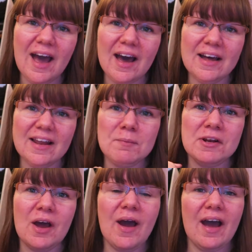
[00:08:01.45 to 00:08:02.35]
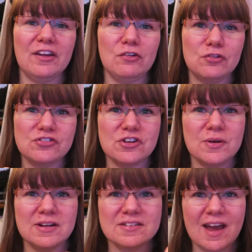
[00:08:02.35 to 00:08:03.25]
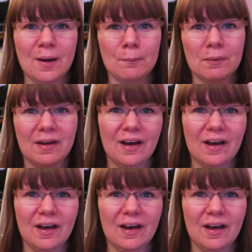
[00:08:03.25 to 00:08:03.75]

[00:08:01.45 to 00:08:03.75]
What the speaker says: Let me know how you're all doing down below.